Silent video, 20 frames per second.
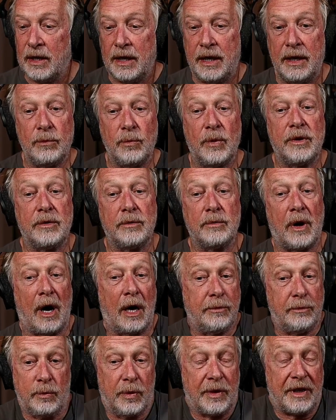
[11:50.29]
And we're
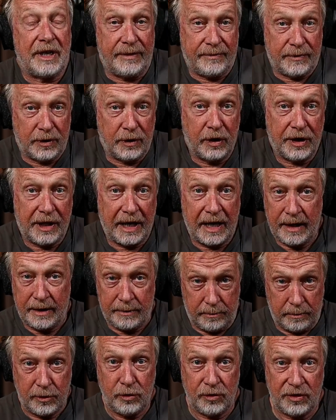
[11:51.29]
going to have to look at
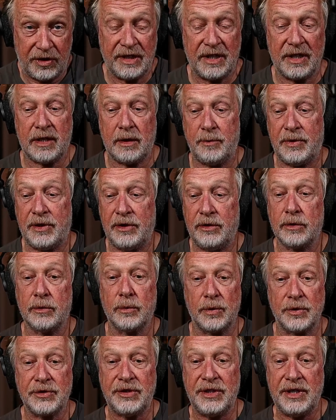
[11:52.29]
it using the computer.
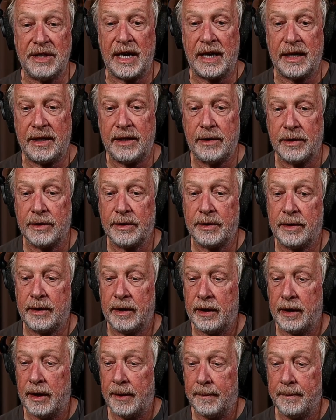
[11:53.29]
We'll see that here.
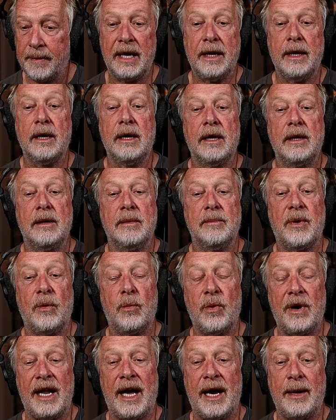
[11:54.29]
Um, but
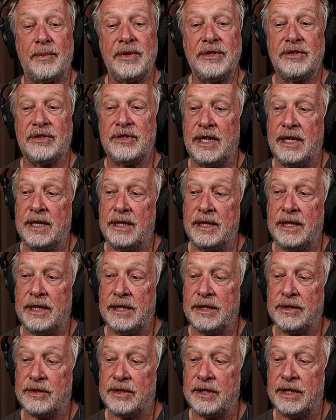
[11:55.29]
what happens then
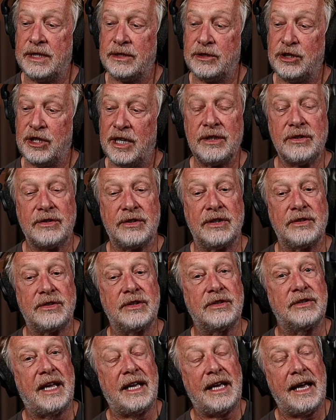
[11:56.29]
is in Genesis
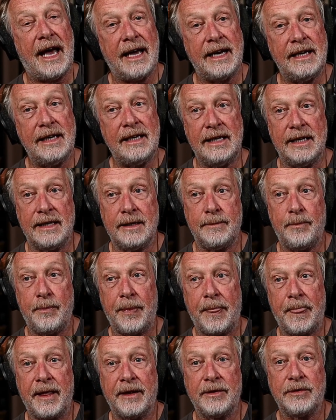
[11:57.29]
is they added in
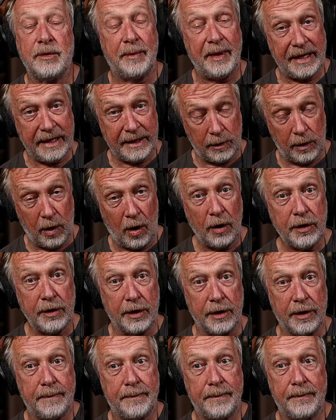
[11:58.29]
to make it
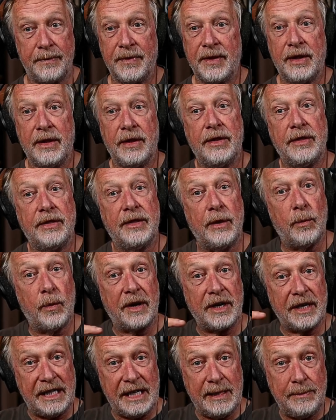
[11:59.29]
longer. They
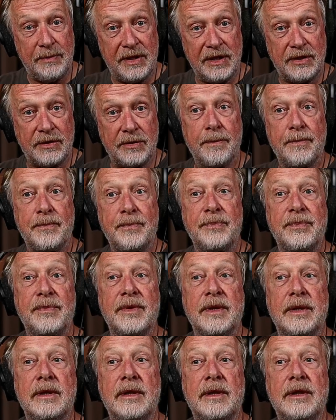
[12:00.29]
want to keep this
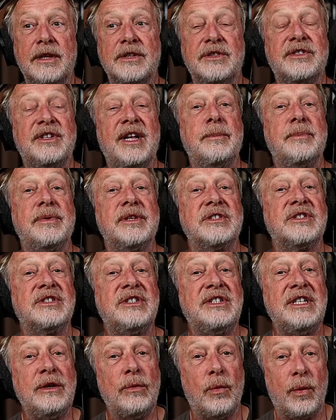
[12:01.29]
this template
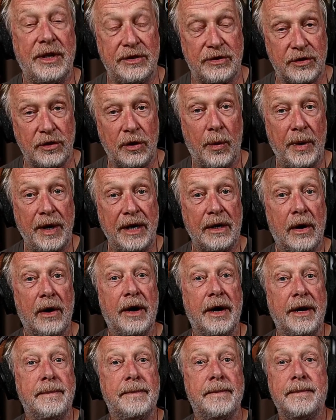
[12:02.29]
sequence going
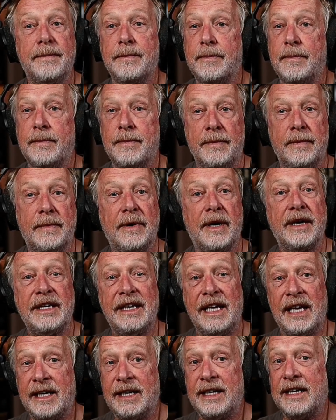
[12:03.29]
on
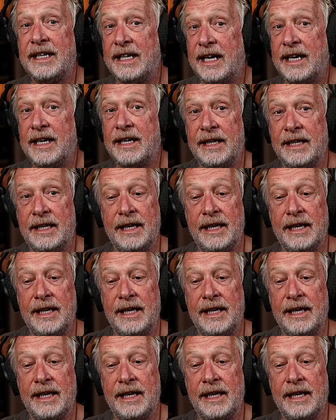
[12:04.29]
again and again and